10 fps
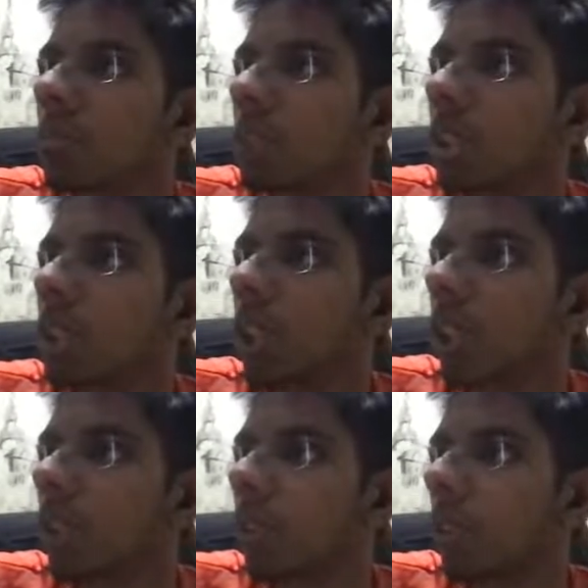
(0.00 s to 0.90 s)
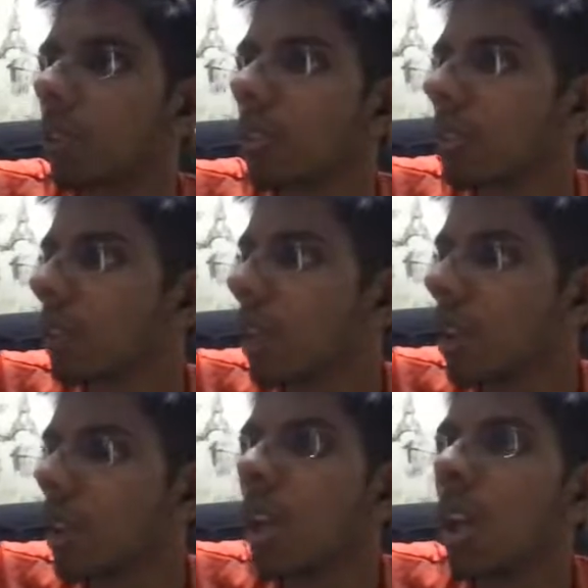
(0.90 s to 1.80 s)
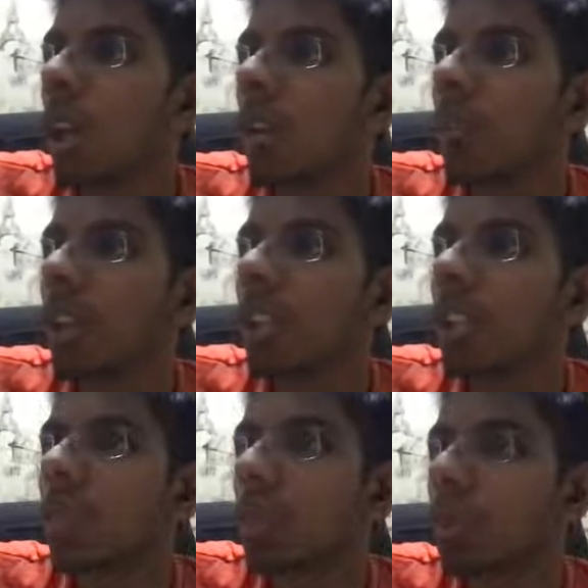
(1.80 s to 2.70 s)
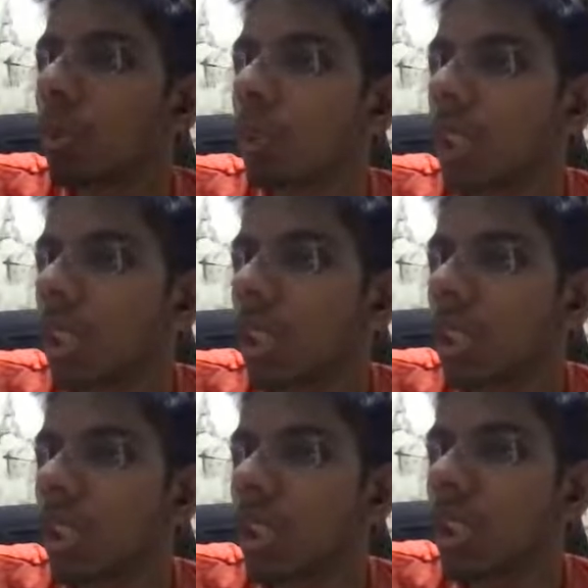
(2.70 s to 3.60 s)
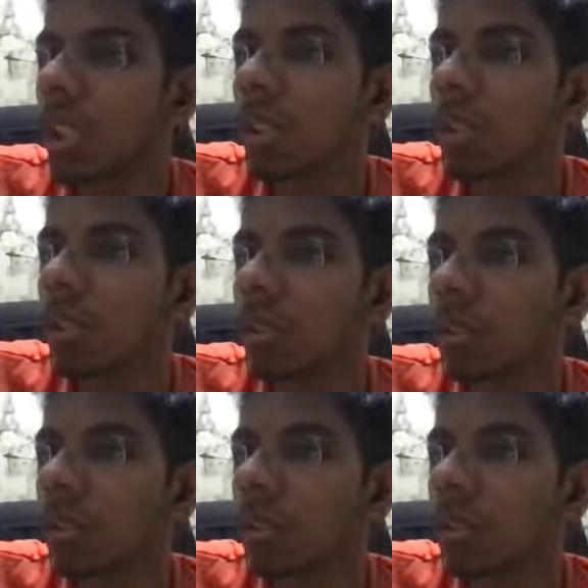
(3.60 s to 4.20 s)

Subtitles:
It's taking forever to find some opponents, so